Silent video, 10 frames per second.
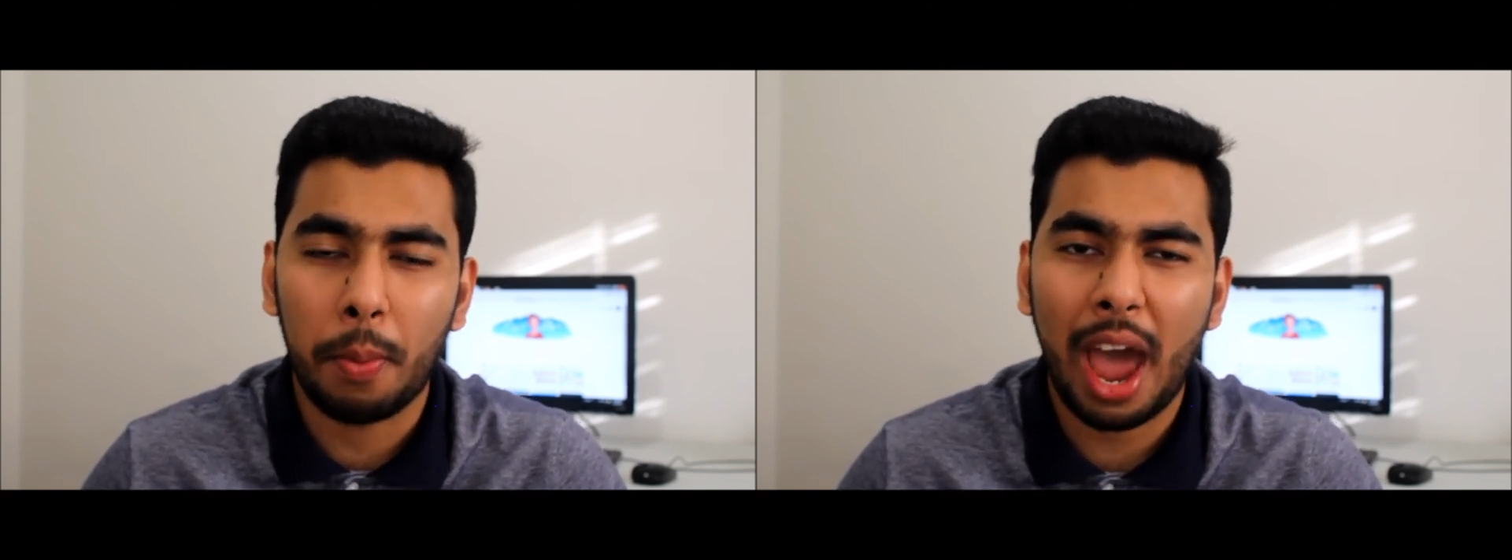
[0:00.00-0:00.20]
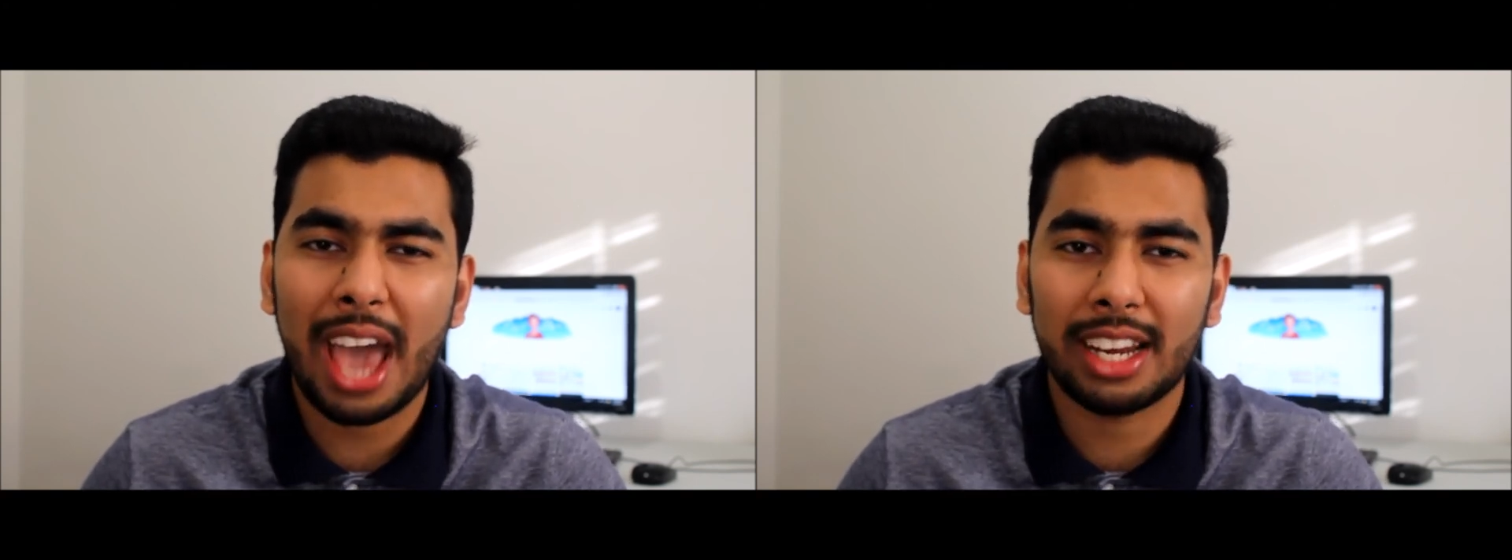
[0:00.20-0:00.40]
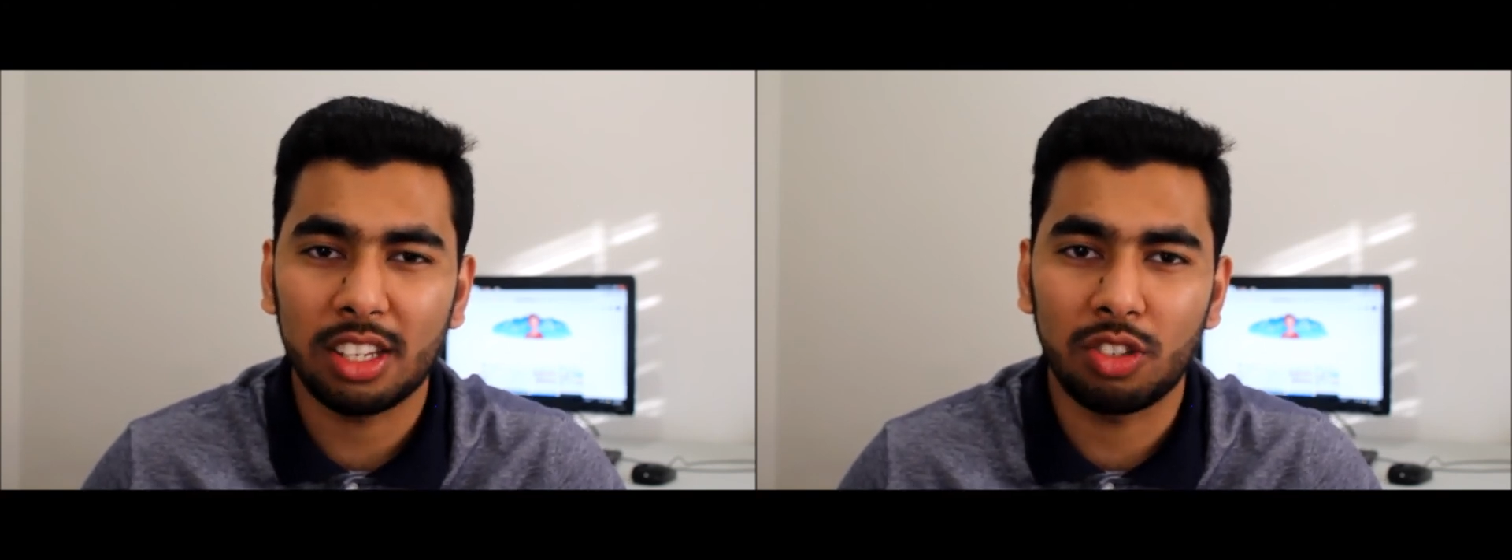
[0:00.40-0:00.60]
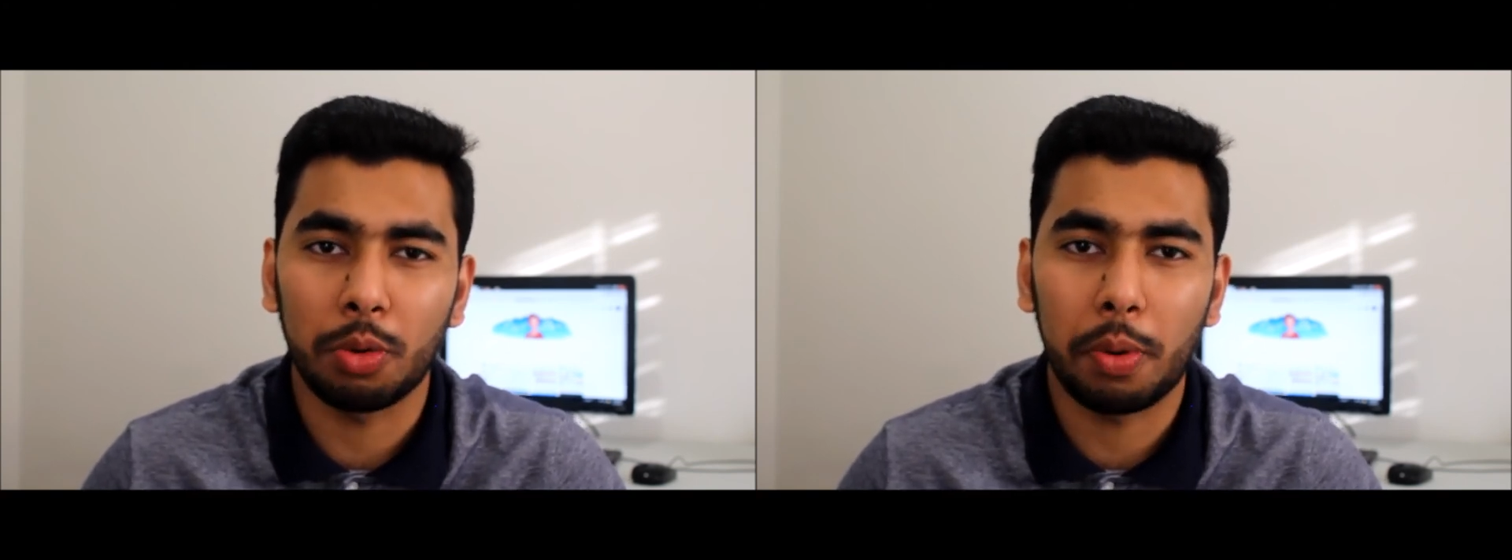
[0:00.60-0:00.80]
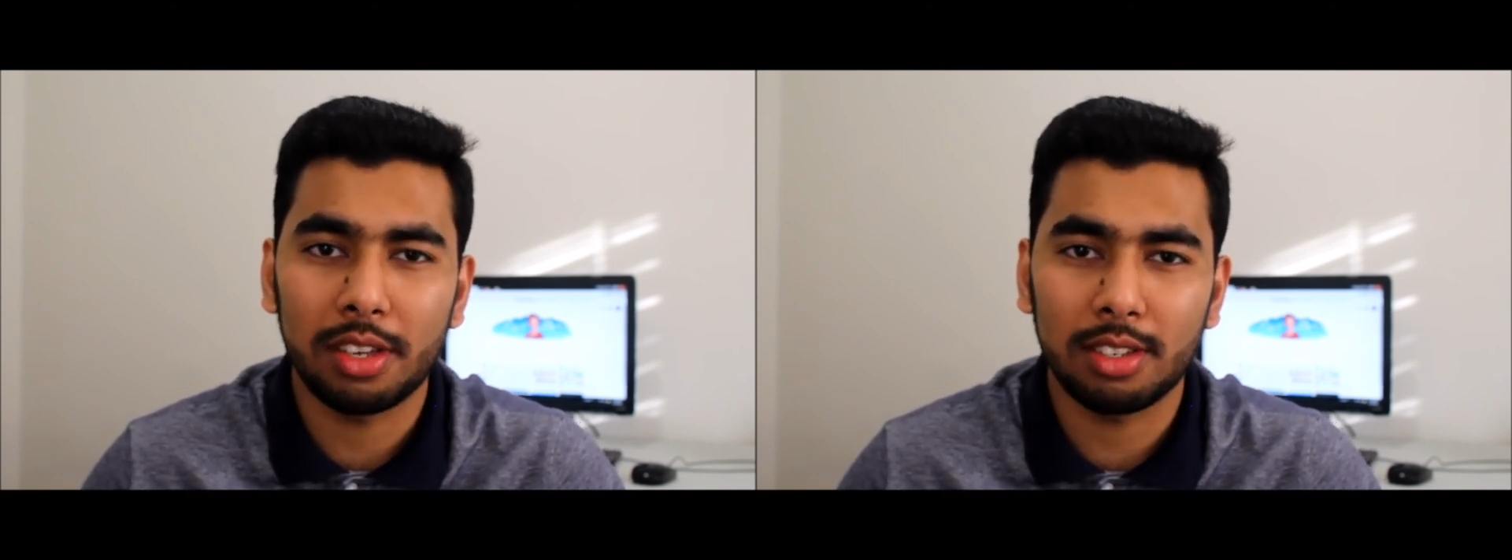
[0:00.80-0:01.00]
practice
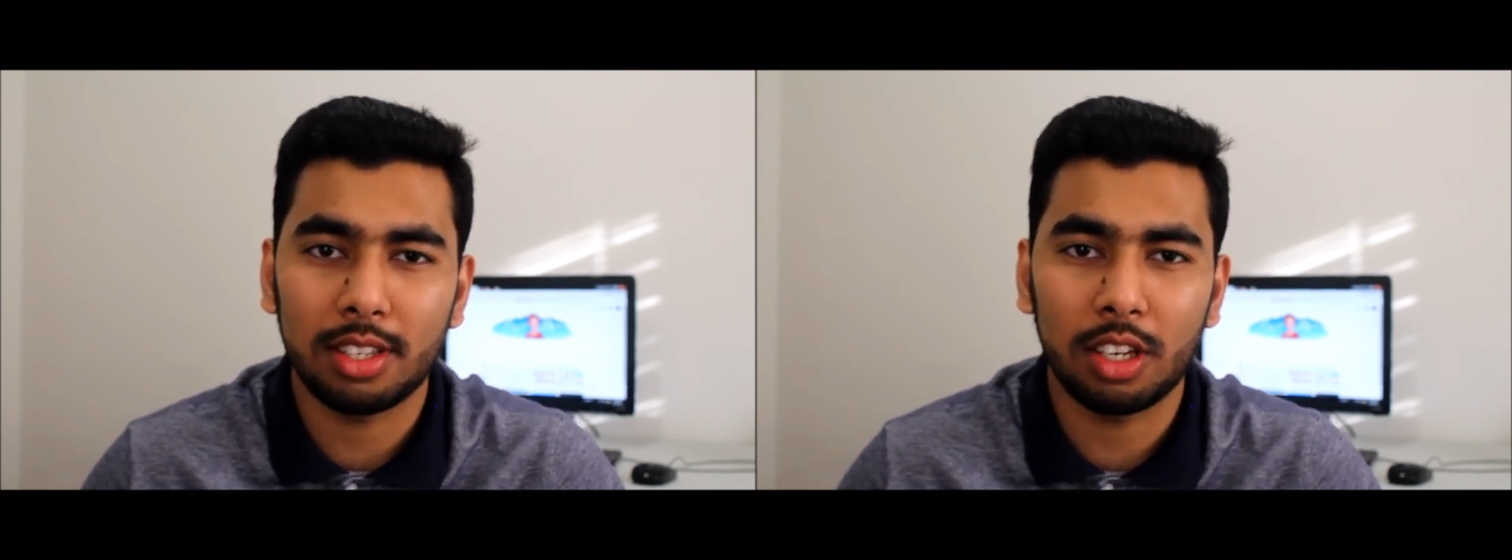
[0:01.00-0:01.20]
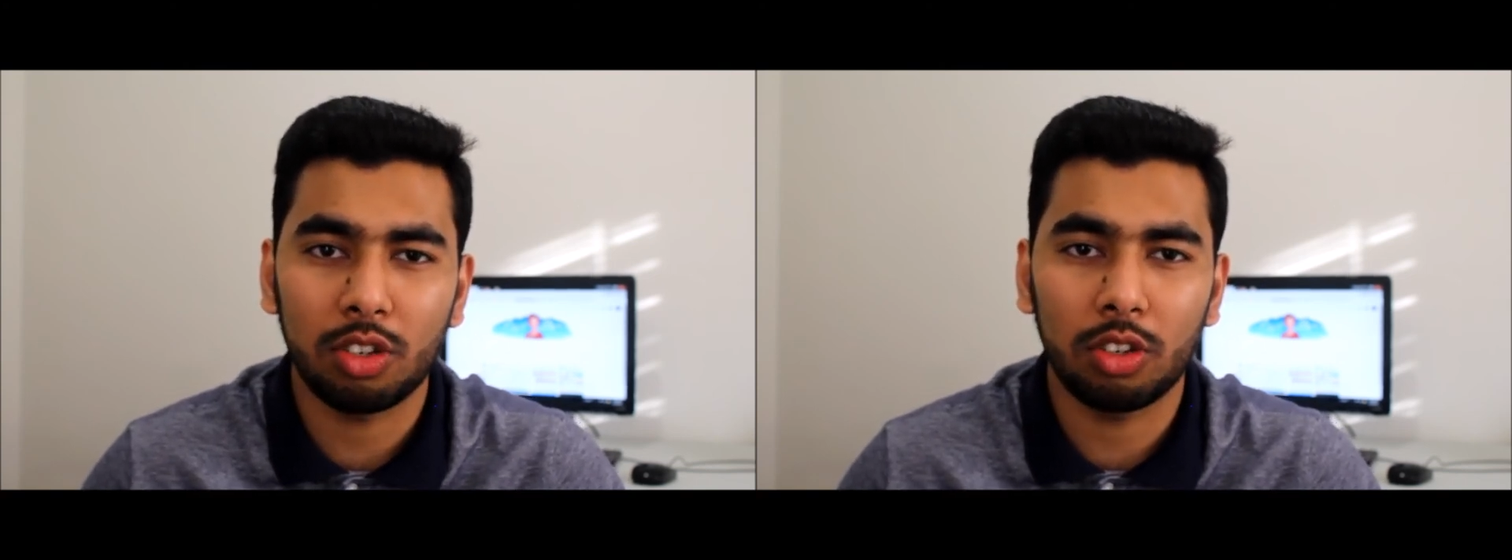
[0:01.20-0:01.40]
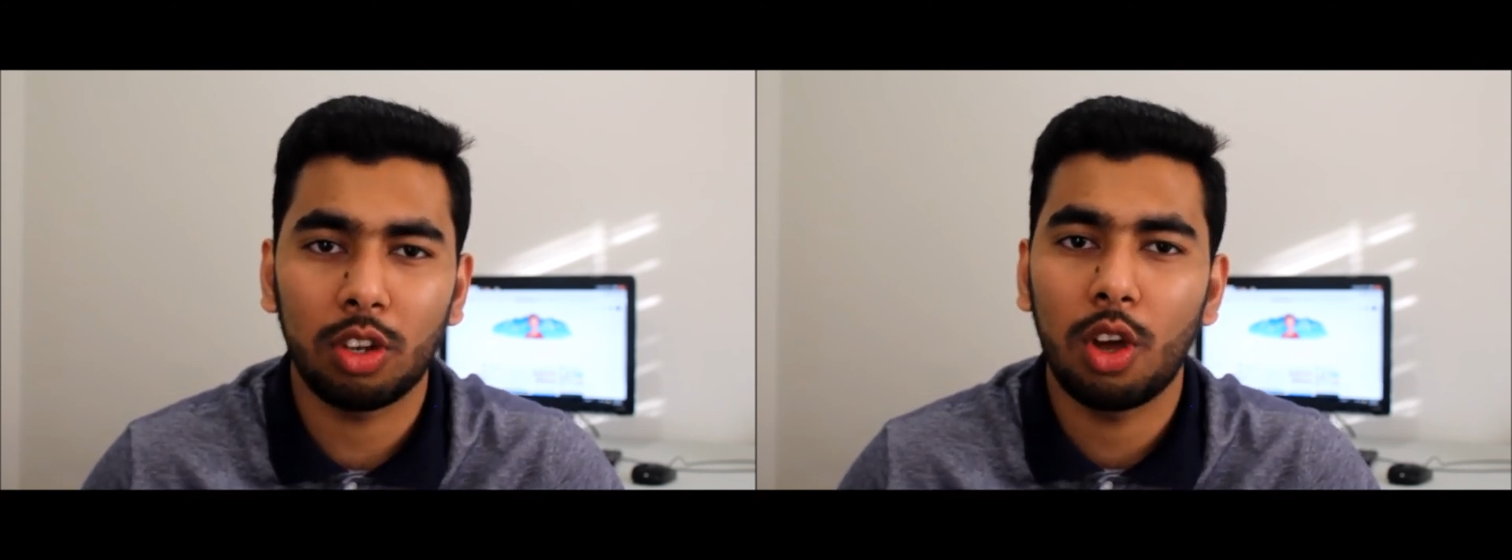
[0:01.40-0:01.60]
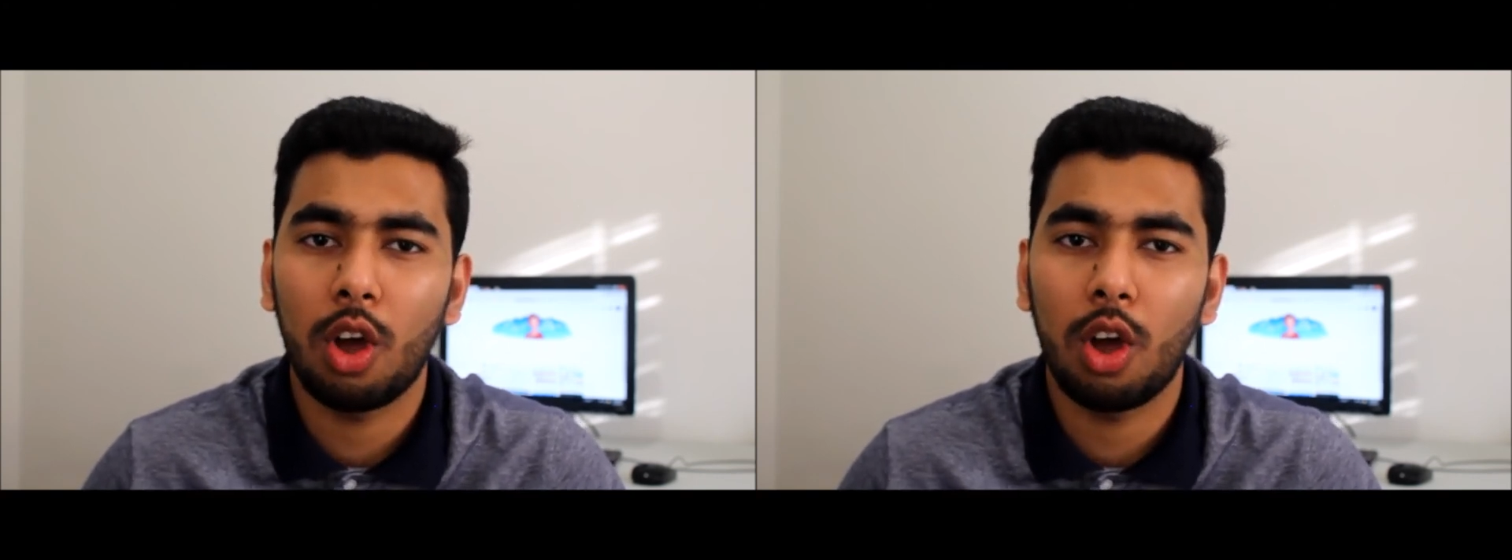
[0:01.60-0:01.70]
your presentation,